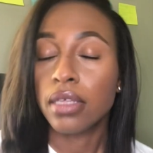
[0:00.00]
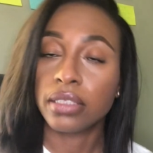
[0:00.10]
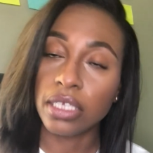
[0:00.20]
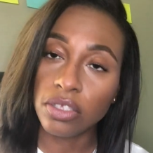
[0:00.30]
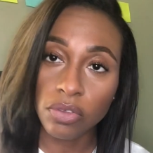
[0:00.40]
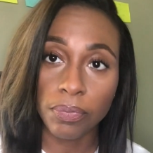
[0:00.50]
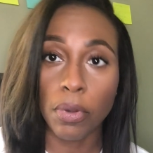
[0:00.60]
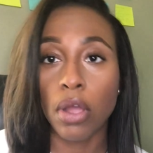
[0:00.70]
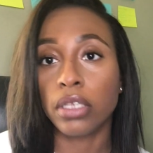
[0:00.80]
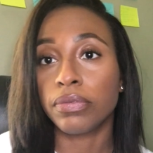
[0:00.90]
Thank you for
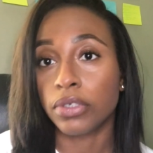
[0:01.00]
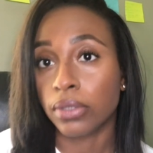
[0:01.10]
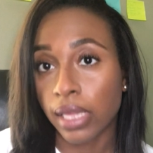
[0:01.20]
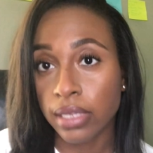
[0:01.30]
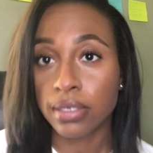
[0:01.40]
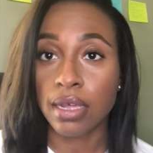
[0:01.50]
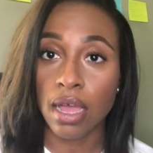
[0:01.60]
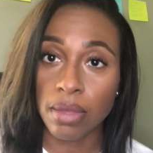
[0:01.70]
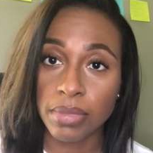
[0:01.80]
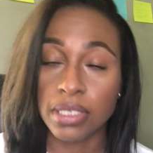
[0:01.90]
all of your likes,
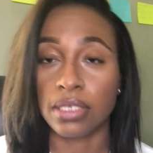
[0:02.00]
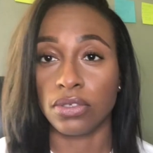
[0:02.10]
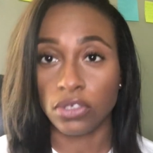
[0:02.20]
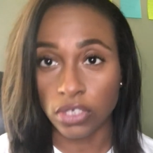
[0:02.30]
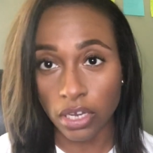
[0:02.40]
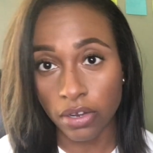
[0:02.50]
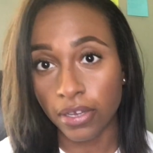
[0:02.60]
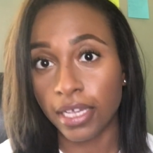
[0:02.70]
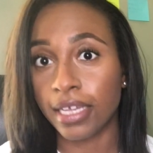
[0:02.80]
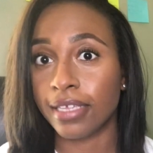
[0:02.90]
comments, and
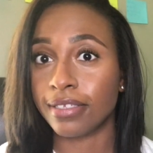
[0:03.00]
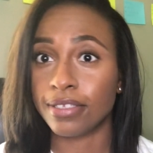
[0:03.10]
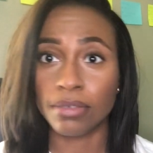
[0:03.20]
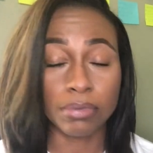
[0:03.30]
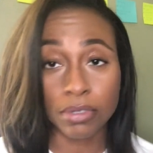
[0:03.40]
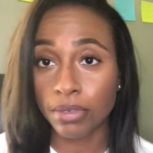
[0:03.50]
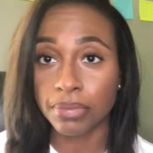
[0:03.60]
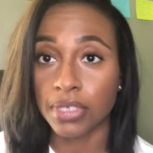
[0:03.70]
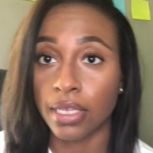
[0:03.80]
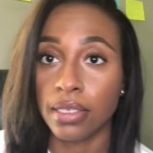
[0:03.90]
sharing and
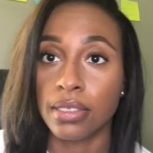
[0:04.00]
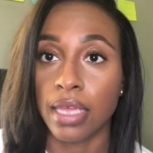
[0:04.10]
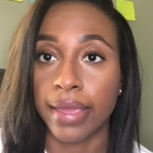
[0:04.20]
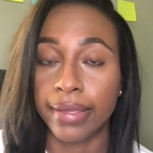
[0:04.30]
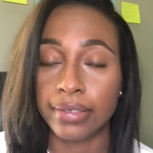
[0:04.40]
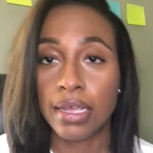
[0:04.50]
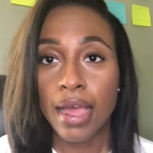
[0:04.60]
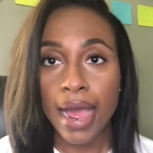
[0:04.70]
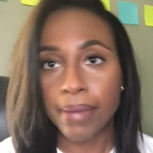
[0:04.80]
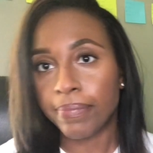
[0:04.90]
subscriptions. And
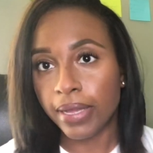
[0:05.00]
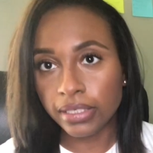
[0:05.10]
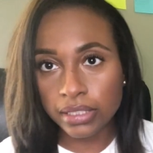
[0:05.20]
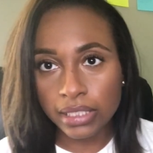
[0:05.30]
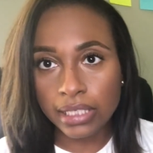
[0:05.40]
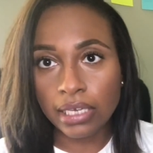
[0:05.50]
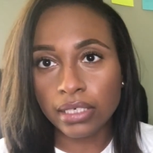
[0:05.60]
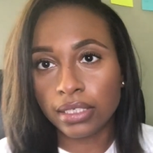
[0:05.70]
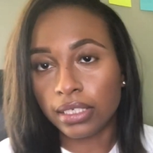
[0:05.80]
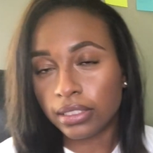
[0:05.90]
I'm finally going
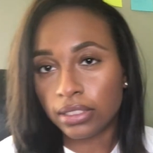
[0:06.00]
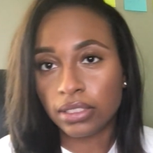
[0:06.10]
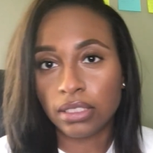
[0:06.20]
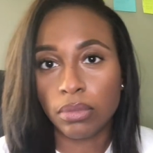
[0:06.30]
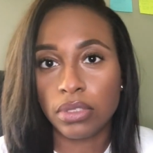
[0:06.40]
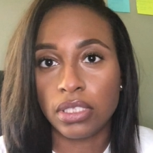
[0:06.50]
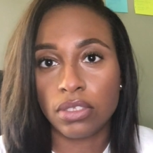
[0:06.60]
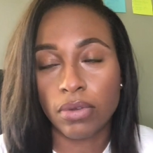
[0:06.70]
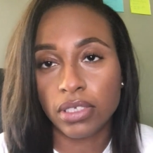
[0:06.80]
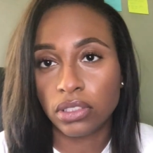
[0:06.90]
to get to some of these
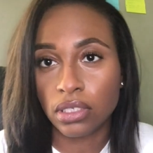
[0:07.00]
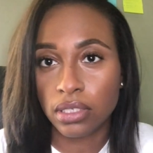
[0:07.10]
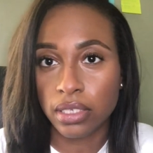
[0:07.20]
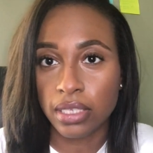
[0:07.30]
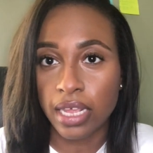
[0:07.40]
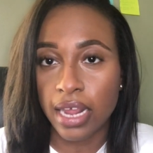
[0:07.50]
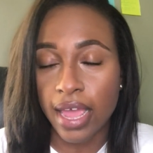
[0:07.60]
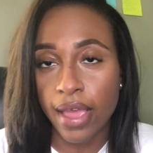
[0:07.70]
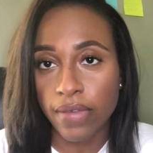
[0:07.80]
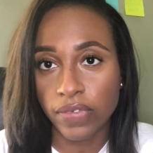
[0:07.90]
questions that I
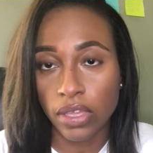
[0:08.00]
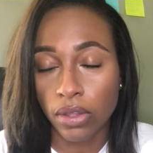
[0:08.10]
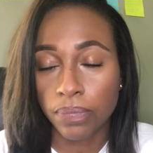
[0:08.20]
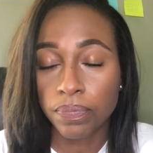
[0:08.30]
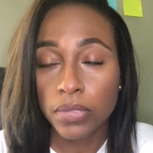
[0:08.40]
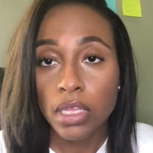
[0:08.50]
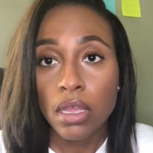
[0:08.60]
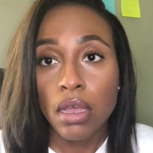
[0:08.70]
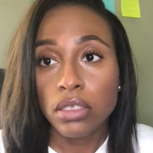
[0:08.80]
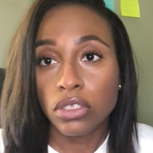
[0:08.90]
have here.
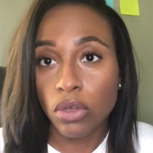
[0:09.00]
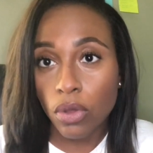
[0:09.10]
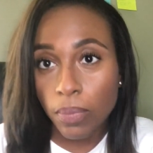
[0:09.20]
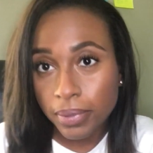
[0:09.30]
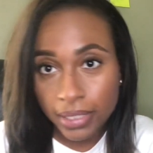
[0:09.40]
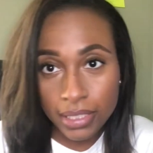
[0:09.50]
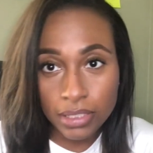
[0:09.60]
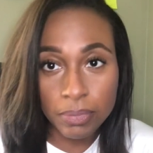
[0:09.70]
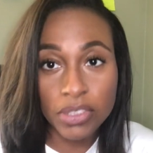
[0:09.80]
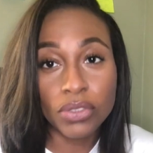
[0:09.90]
So please
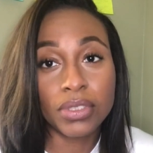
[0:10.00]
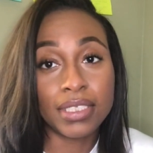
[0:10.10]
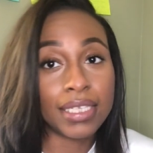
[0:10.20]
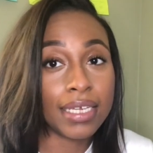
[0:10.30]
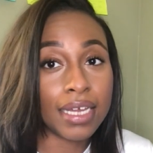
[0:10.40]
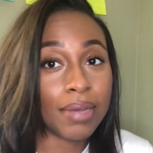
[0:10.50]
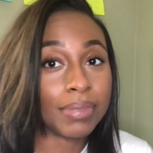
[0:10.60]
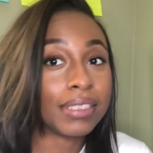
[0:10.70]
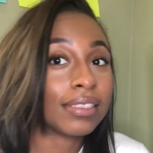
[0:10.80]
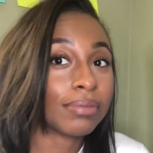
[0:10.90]
be sure to like,
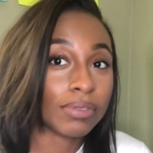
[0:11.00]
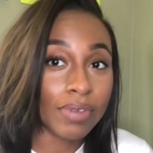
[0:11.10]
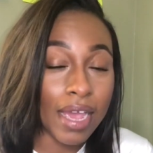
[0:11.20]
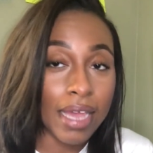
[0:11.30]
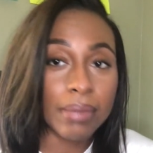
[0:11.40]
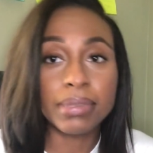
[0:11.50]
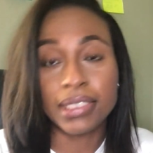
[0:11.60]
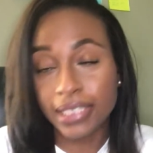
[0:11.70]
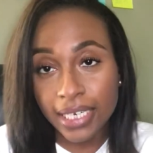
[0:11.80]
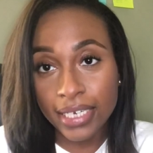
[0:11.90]
comment, and subscribe,
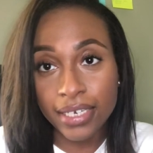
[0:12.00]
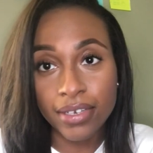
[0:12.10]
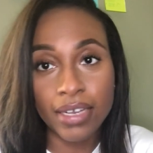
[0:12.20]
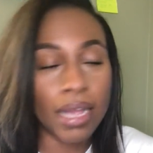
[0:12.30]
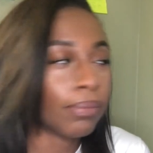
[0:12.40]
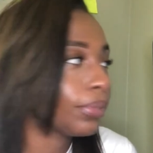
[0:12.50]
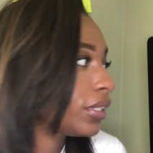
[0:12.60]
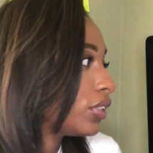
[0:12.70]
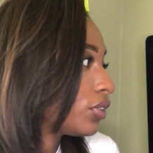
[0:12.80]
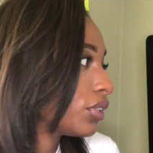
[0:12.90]
share. I'm
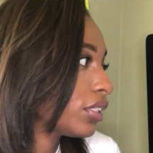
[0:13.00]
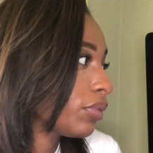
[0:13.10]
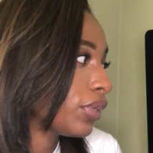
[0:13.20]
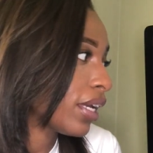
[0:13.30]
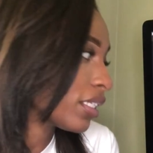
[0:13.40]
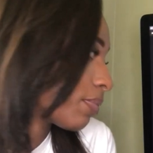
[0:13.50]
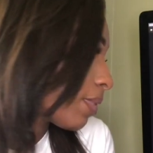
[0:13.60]
pretty sure some of you guys have